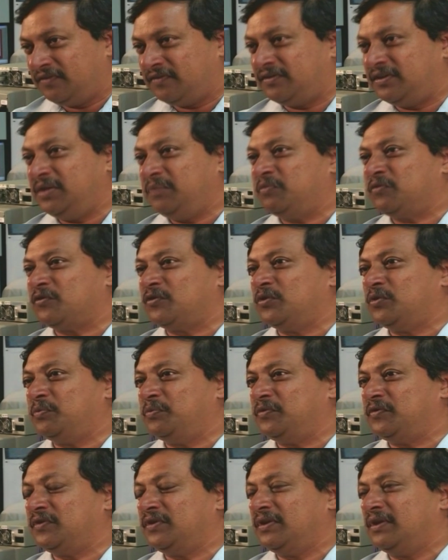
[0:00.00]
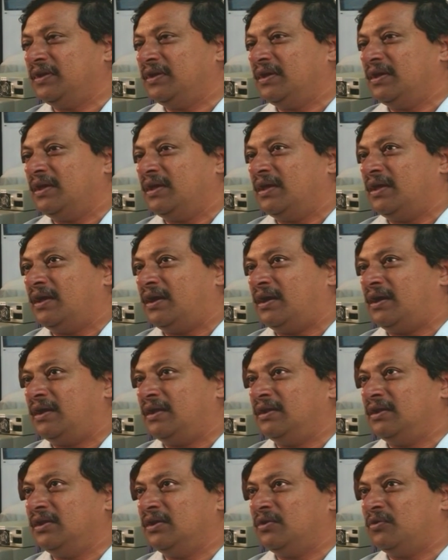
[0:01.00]
steep slopes,
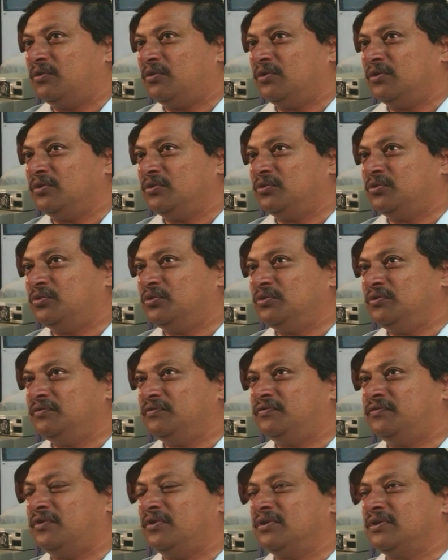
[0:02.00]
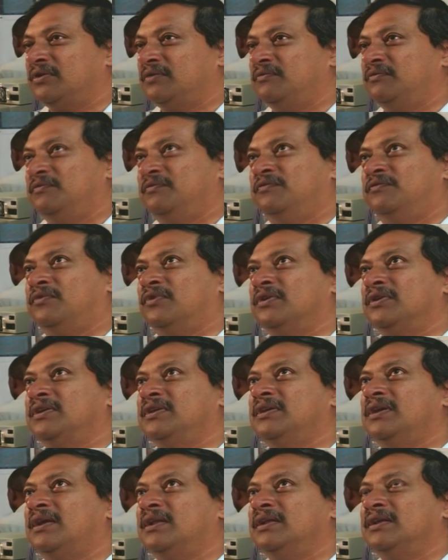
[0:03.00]
and they are all old
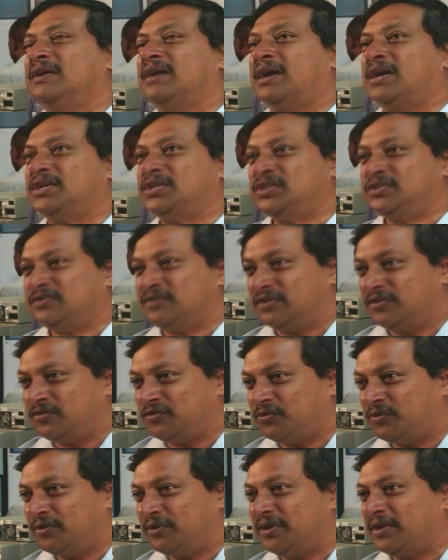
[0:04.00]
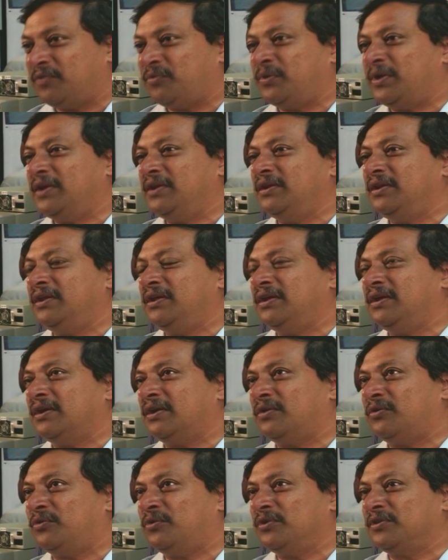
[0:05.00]
volcanic ashes and so on that, when they
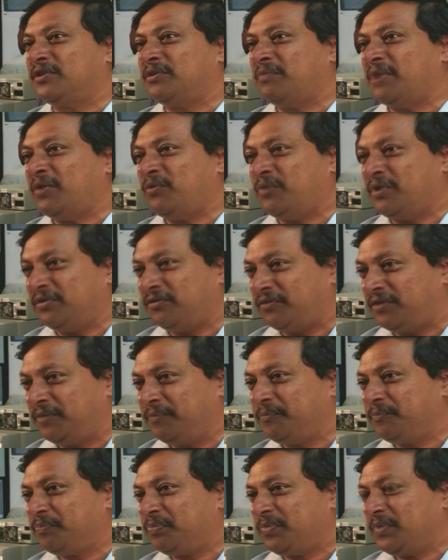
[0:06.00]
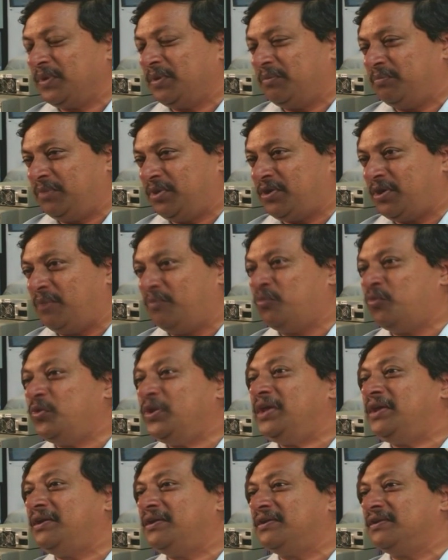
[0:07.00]
are altered by weathering, become
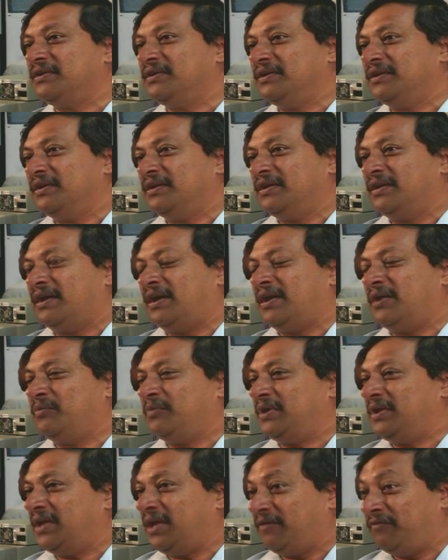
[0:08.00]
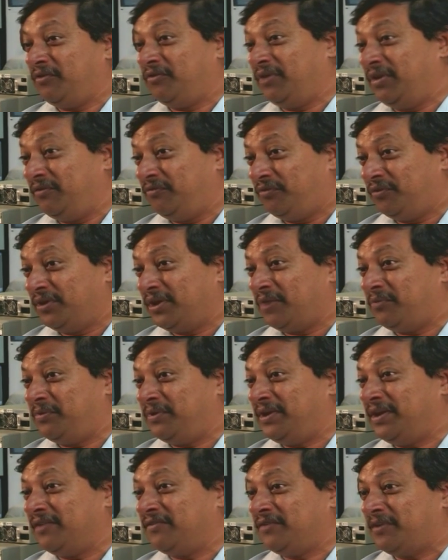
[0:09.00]
weak. And with the heavy rainfall that
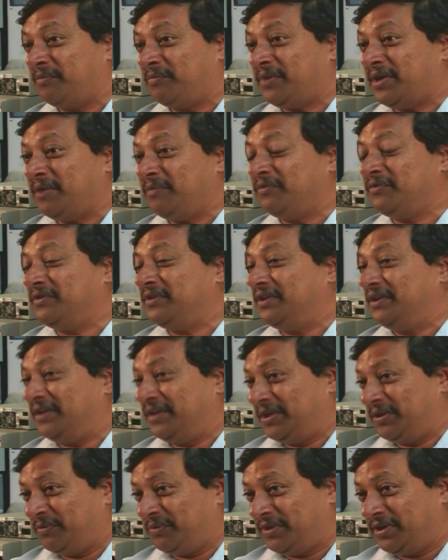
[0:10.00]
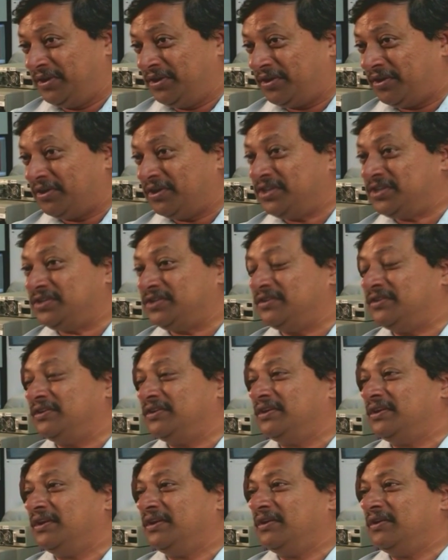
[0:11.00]
we get sometimes, it would encourage
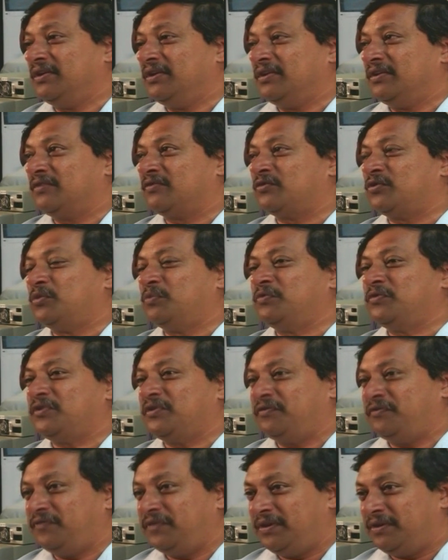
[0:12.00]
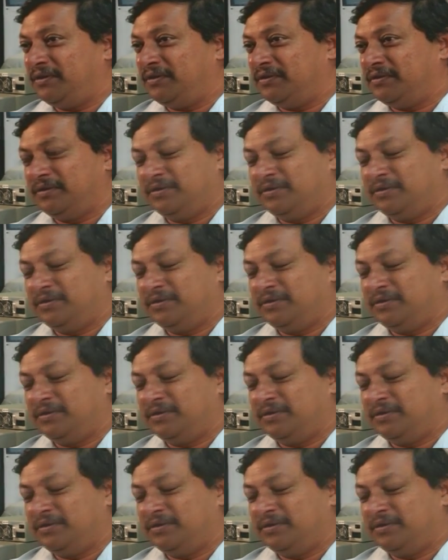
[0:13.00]
slopes to fail.